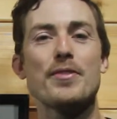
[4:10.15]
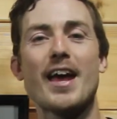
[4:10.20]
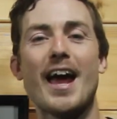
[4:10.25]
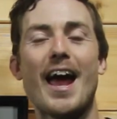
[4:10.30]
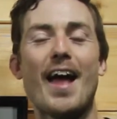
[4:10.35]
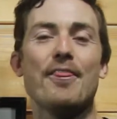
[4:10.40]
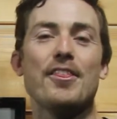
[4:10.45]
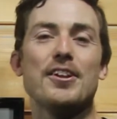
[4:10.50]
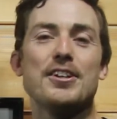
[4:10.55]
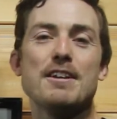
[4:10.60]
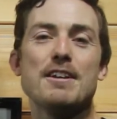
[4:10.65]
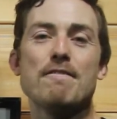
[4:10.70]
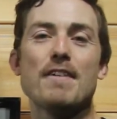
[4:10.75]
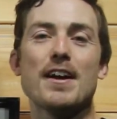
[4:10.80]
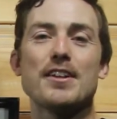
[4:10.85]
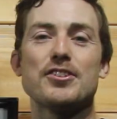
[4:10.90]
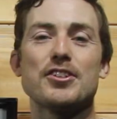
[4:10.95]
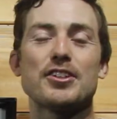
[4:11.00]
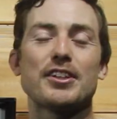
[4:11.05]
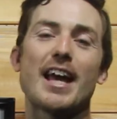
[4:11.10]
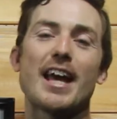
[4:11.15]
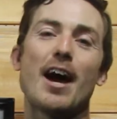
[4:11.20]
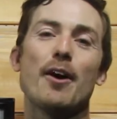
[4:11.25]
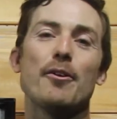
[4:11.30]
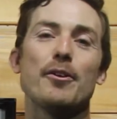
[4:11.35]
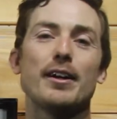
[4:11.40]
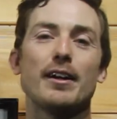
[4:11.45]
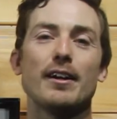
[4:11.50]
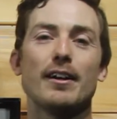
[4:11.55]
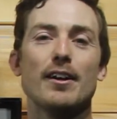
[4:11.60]
and the defense is
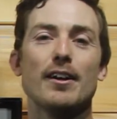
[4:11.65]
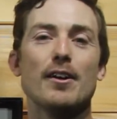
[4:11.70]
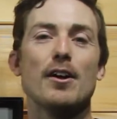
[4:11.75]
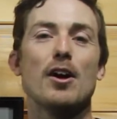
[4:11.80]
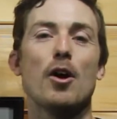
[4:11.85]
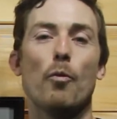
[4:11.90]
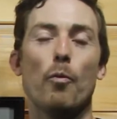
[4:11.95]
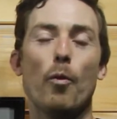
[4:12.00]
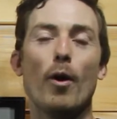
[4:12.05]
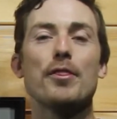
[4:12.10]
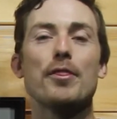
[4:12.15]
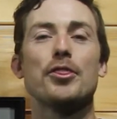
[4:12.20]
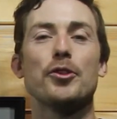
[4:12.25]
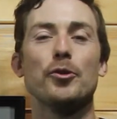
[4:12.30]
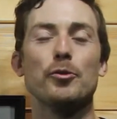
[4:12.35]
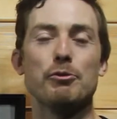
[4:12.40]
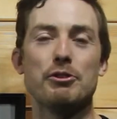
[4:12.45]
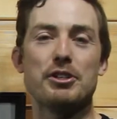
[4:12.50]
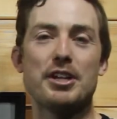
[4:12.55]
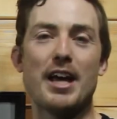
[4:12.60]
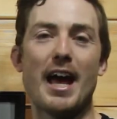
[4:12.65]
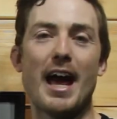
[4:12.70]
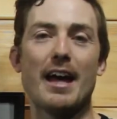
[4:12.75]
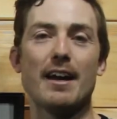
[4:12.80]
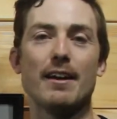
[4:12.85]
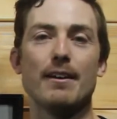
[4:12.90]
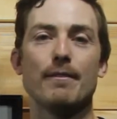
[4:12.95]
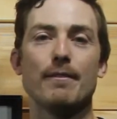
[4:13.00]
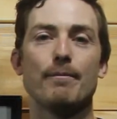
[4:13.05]
counting 1 through 10.